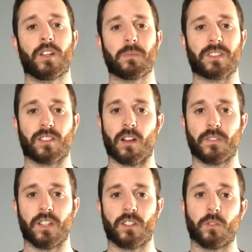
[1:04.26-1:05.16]
up the soft
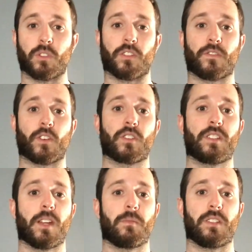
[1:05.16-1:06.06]
tissue was the first
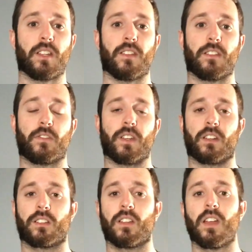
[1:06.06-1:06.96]
step to getting this
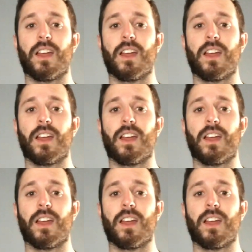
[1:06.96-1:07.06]
fixed.